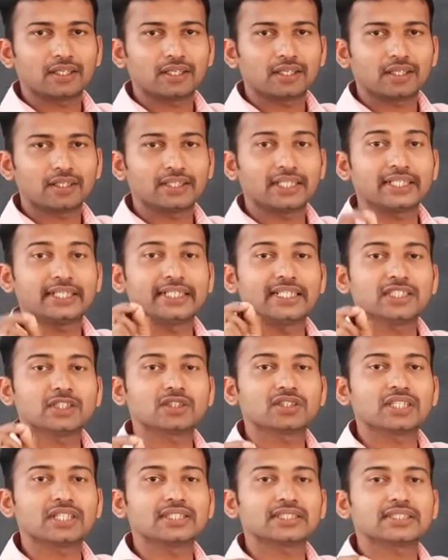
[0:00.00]
the
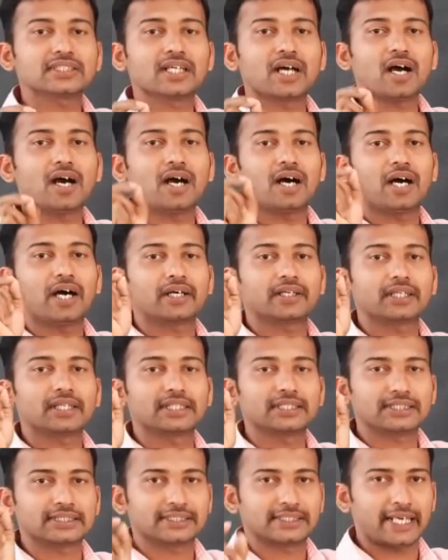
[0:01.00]
distance are
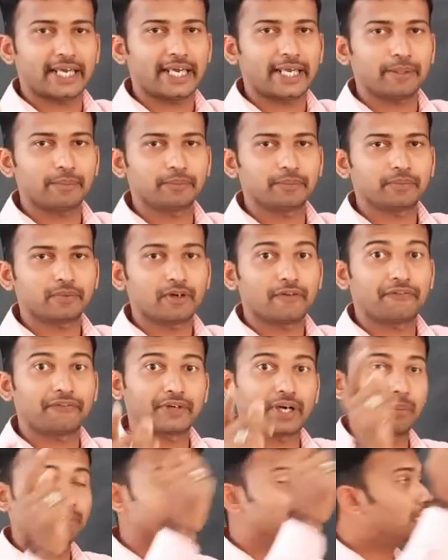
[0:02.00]
same
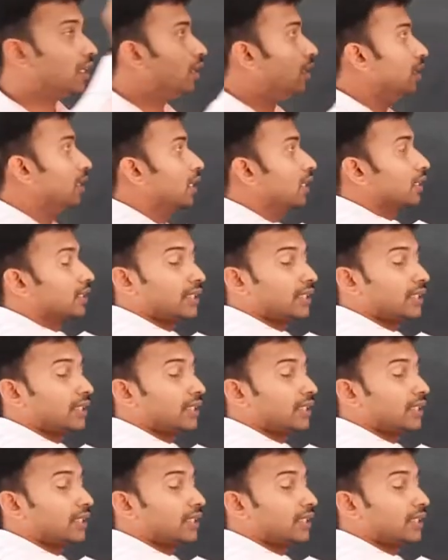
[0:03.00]
from the